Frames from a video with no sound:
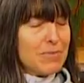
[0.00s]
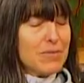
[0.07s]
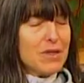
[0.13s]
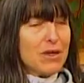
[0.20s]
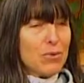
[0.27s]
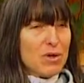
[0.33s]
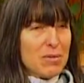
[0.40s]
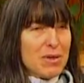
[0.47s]

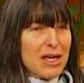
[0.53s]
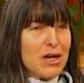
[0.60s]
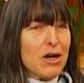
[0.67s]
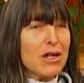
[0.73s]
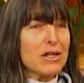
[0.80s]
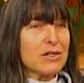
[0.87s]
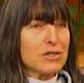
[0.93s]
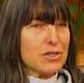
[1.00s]
Yeah, we make
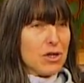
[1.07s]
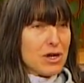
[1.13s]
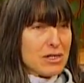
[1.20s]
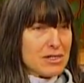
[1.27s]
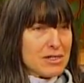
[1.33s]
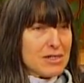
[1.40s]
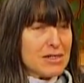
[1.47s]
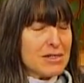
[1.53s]
all our
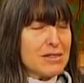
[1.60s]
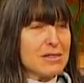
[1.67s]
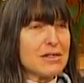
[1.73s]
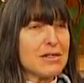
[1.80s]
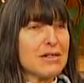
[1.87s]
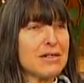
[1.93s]
sauces.